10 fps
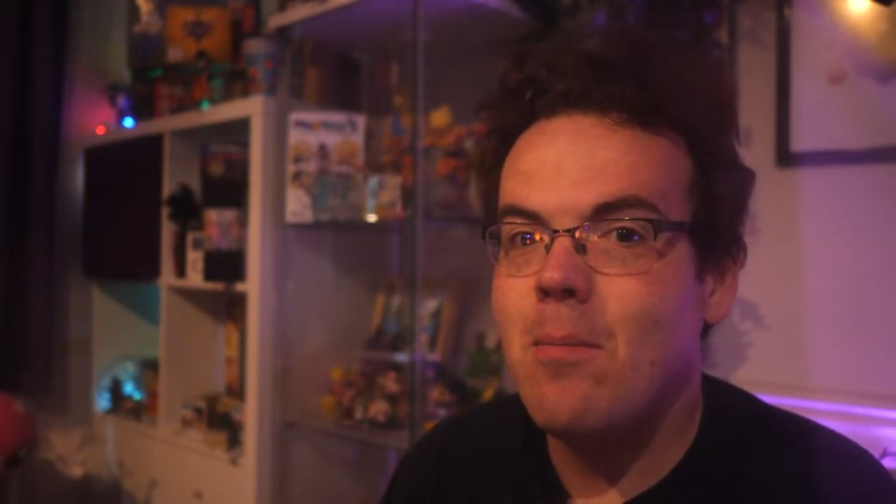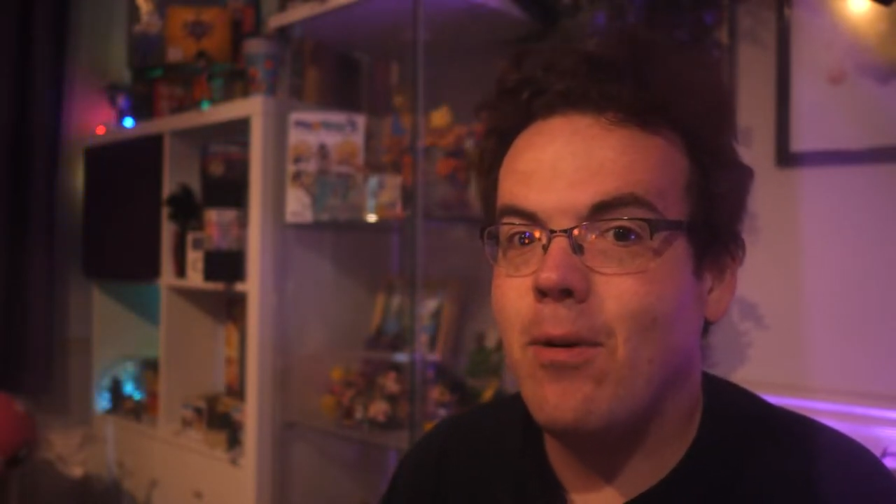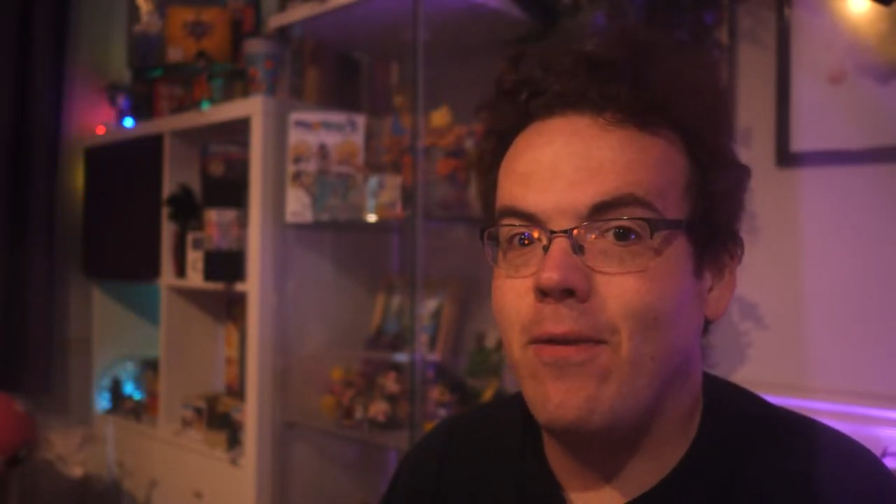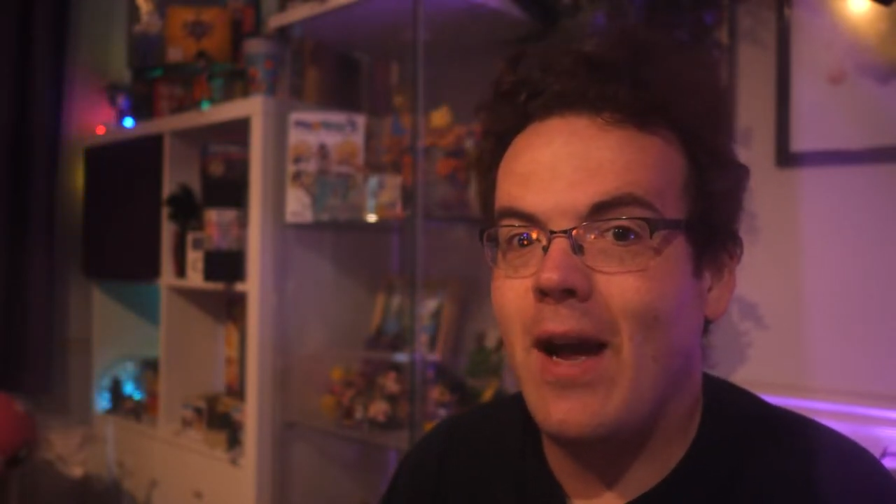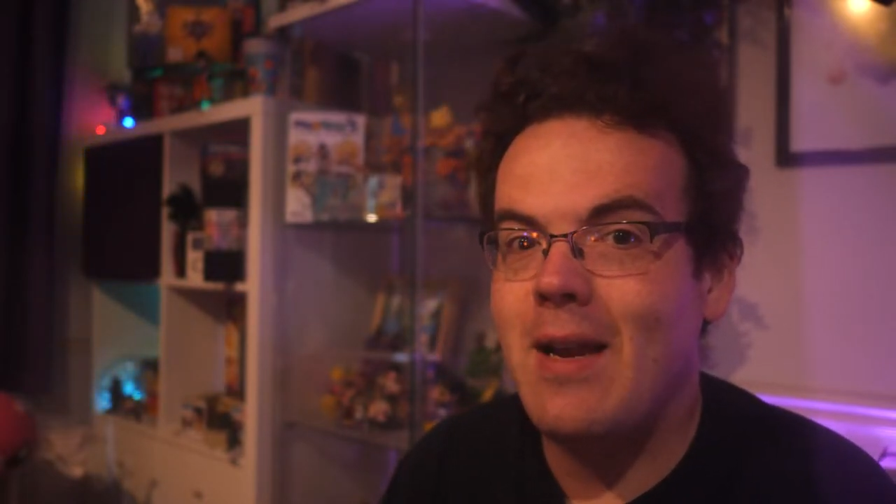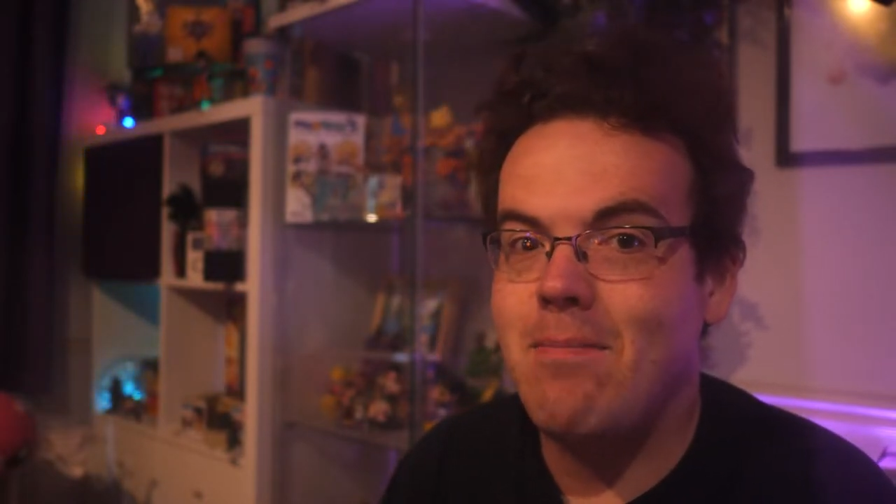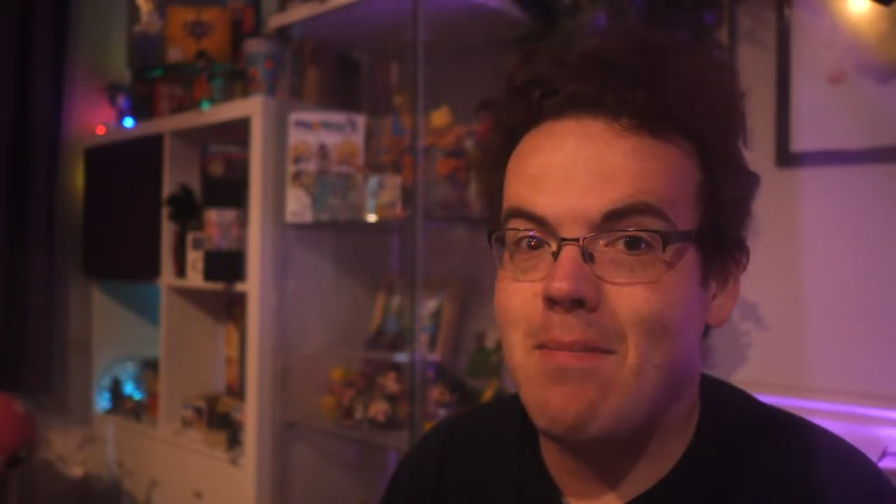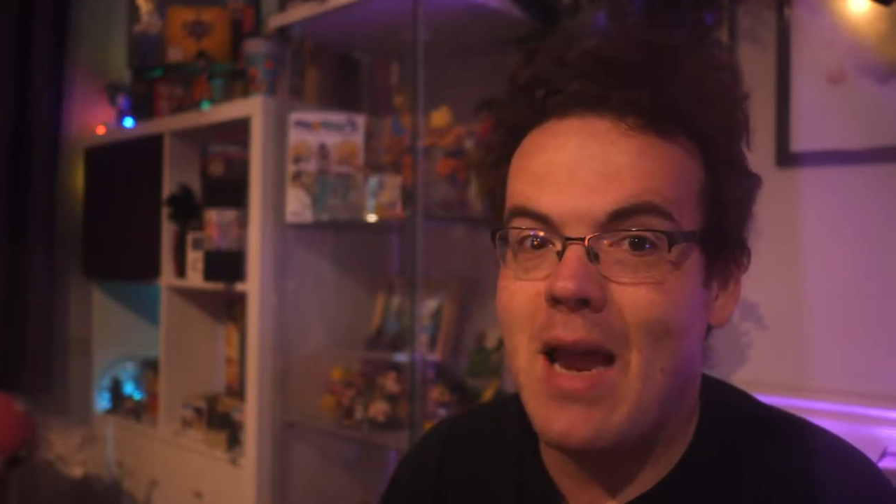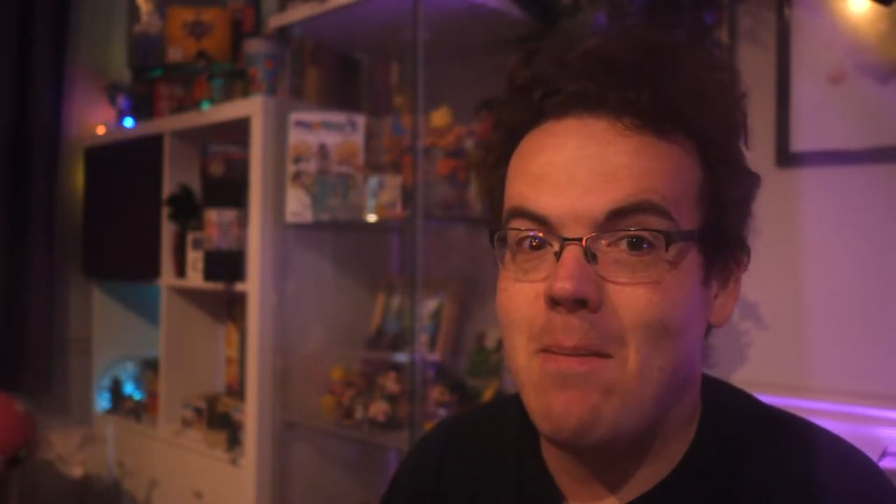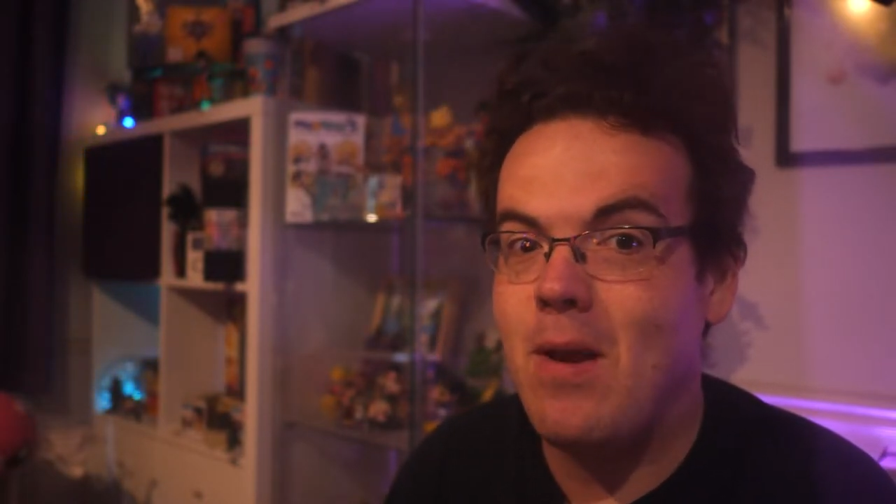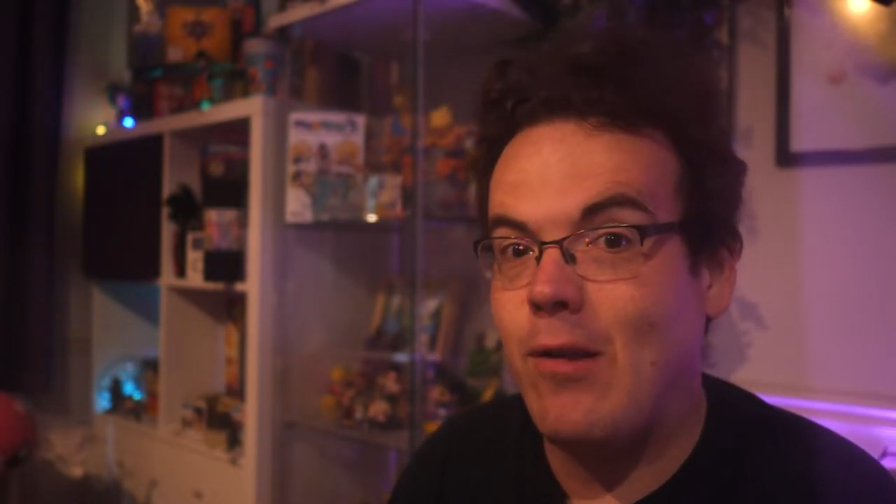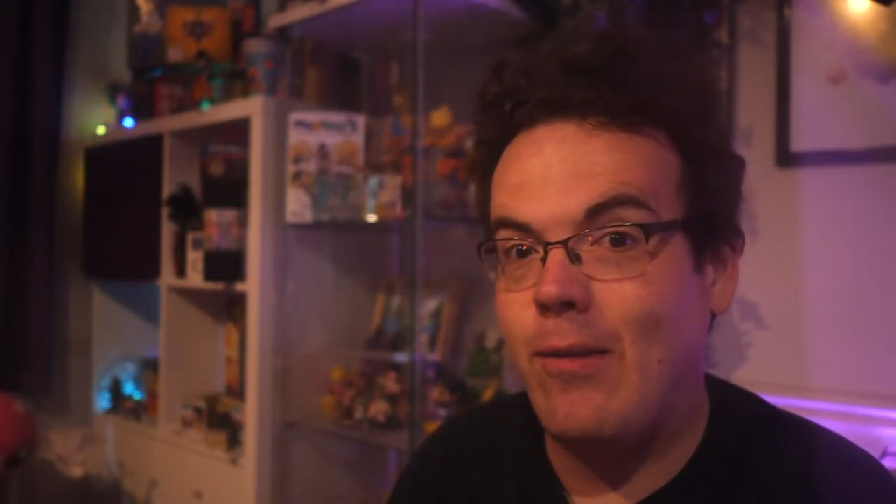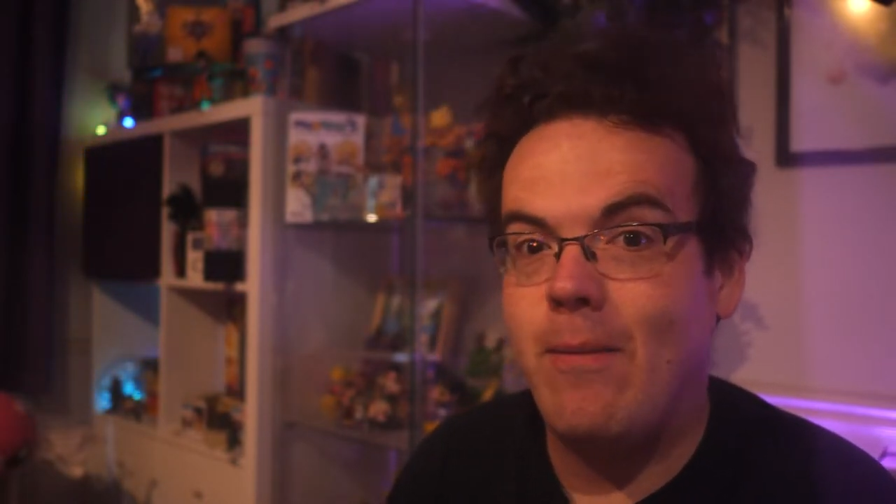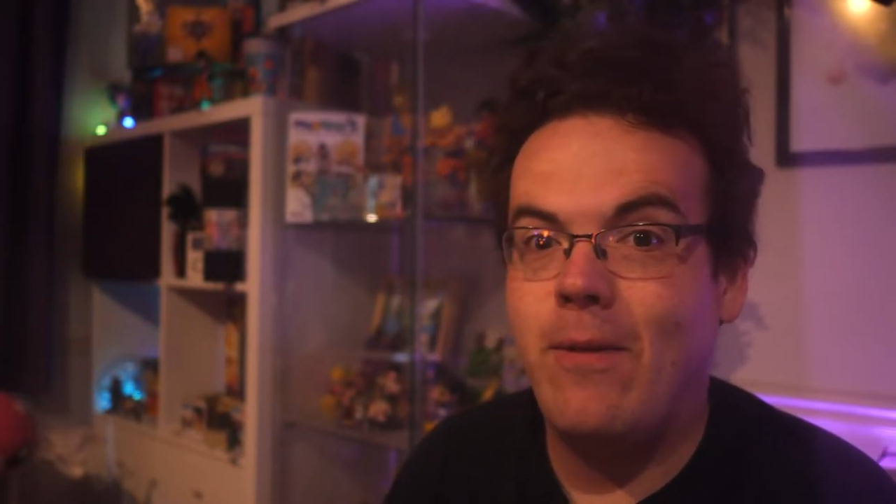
provide maybe some